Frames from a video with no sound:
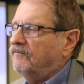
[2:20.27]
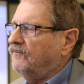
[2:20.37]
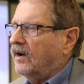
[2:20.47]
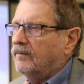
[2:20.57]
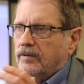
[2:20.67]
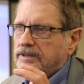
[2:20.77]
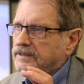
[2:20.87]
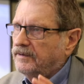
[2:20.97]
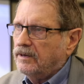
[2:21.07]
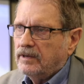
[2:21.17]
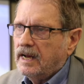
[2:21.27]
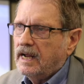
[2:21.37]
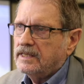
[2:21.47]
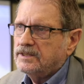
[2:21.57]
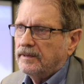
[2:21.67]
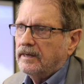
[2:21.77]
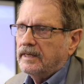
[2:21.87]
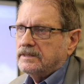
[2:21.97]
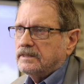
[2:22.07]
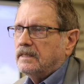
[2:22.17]
far more severe than what I
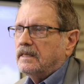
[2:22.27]
experienced.